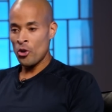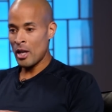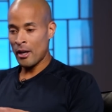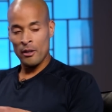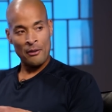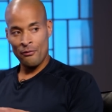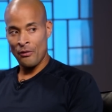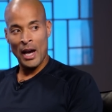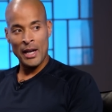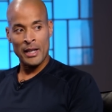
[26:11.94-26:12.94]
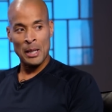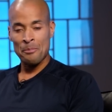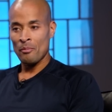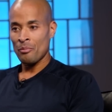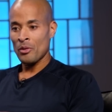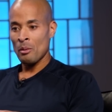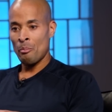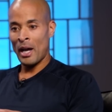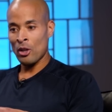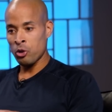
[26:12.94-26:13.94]
you're not going to find it
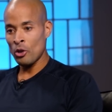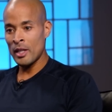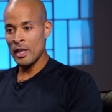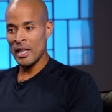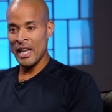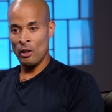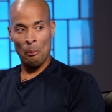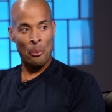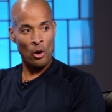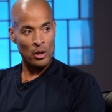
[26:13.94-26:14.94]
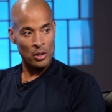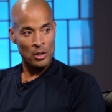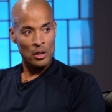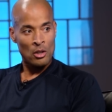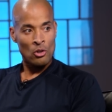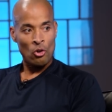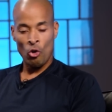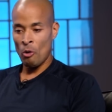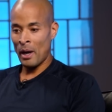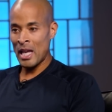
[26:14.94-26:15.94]
by looking in a book
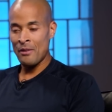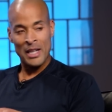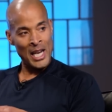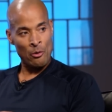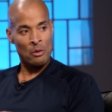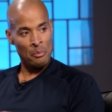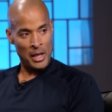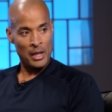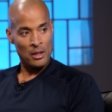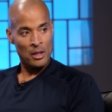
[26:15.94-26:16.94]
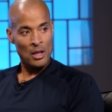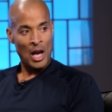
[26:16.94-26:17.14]
or by even hearing me.